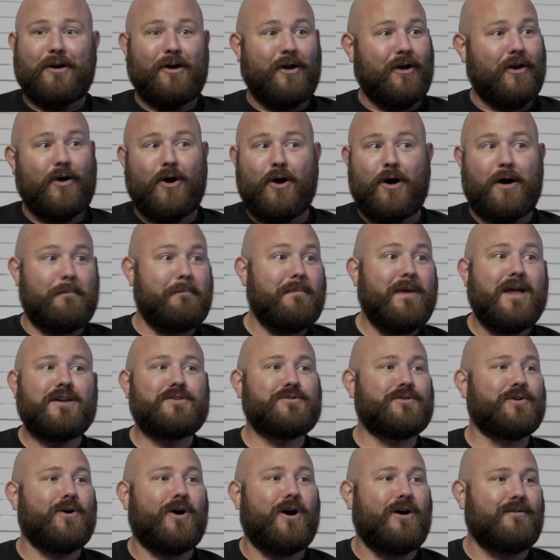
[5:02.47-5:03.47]
an
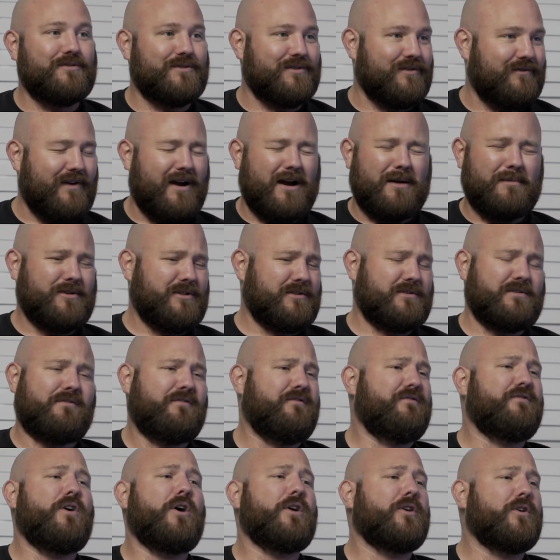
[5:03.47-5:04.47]
amazing office environment, just a
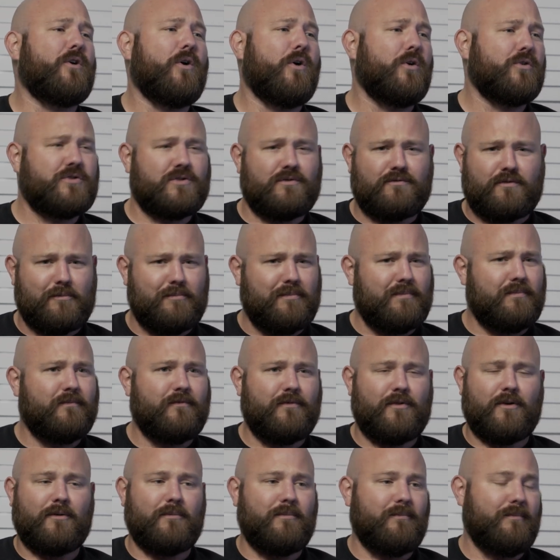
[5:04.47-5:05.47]
fun culture
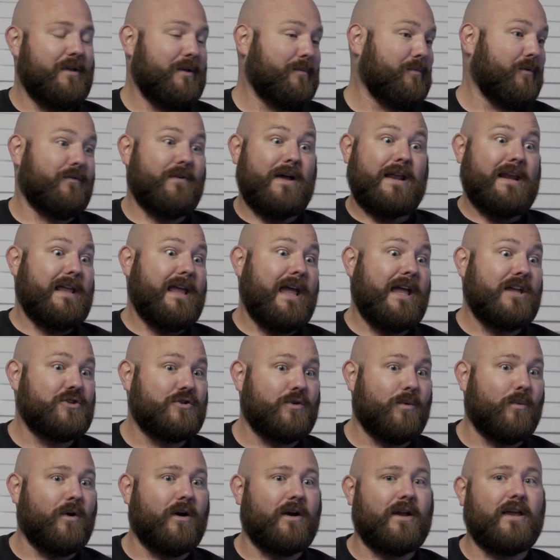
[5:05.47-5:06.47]
for people of any
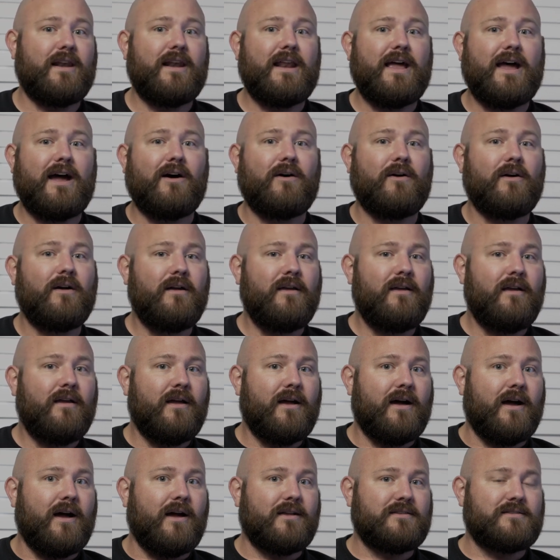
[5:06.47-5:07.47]
age to work in now.
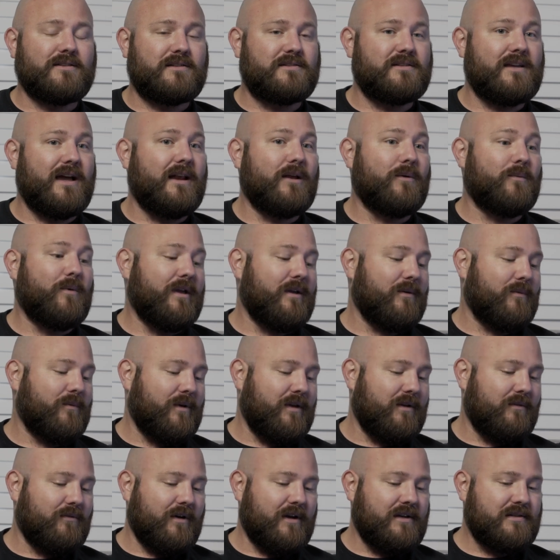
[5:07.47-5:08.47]
It's exciting.
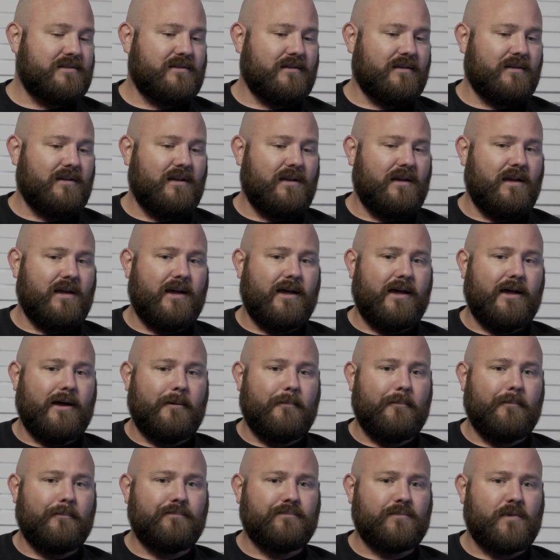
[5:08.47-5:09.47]
We recently,
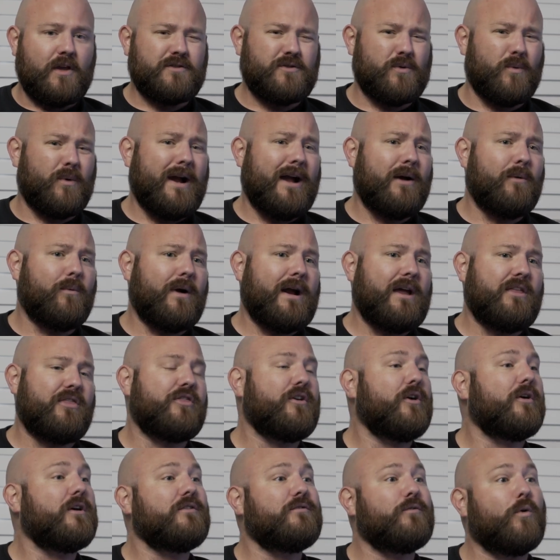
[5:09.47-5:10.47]
so we're at
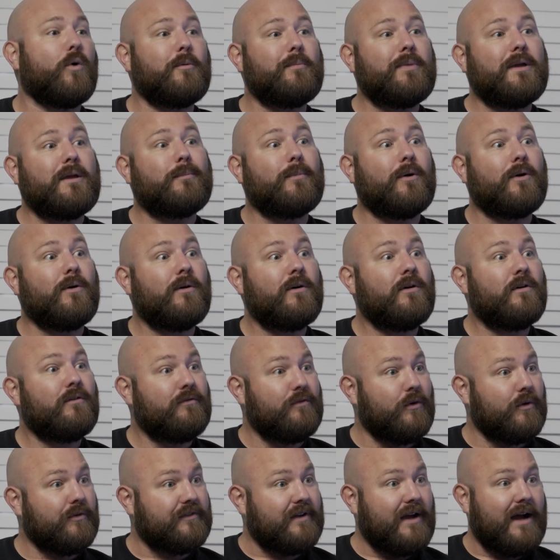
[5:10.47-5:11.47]
34 people
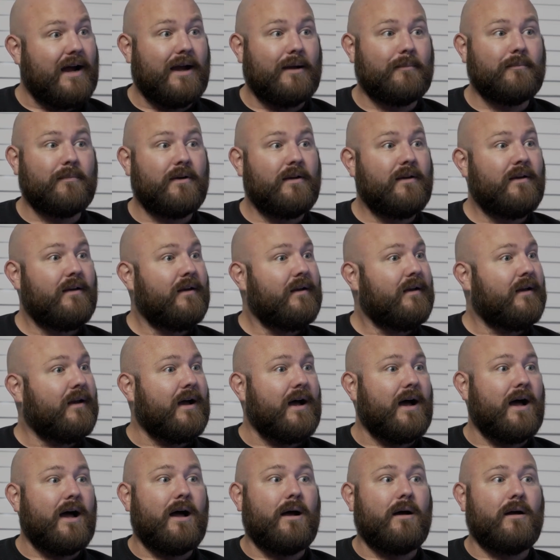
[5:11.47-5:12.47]
full time,
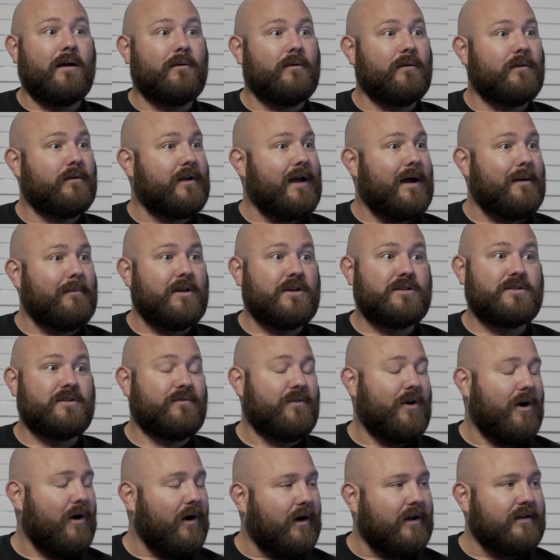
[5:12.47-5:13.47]
a combination
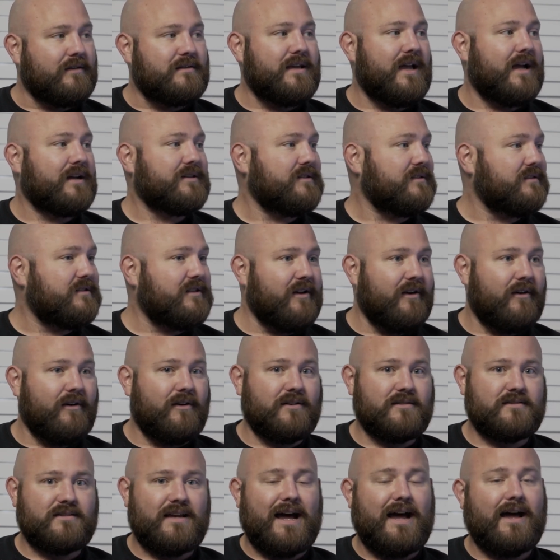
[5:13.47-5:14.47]
of architects, interior
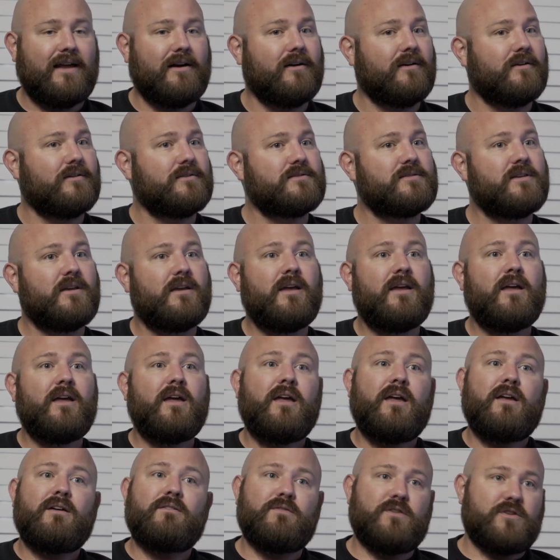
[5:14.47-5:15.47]
designers,
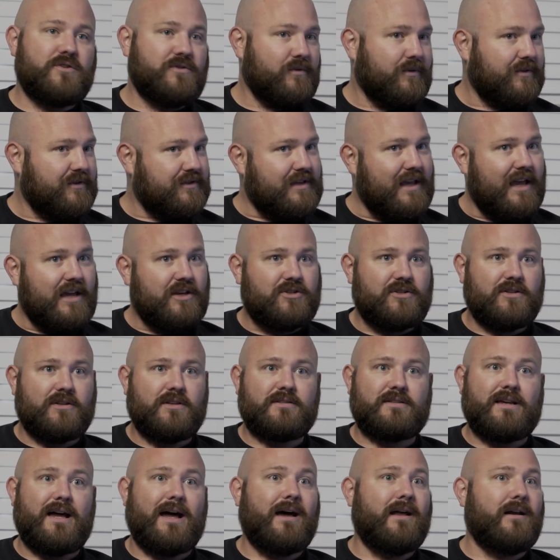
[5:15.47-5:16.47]
visualization
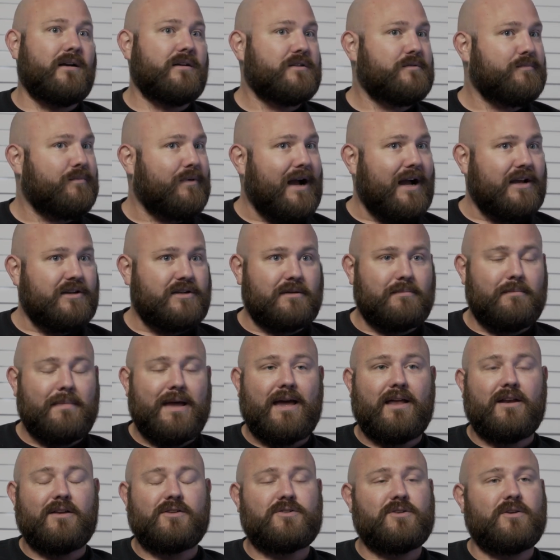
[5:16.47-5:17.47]
designers, project
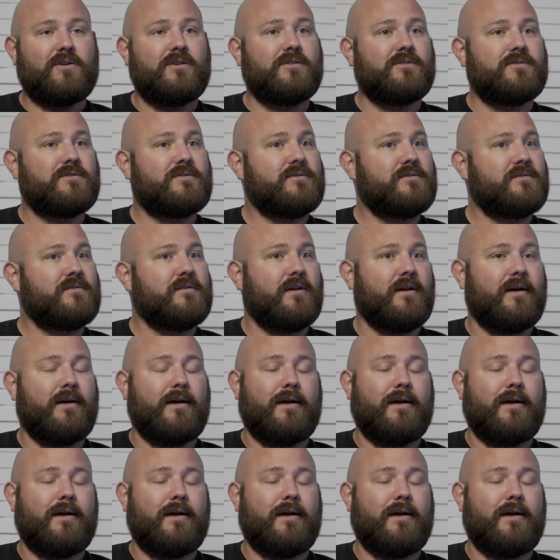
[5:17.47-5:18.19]
managers,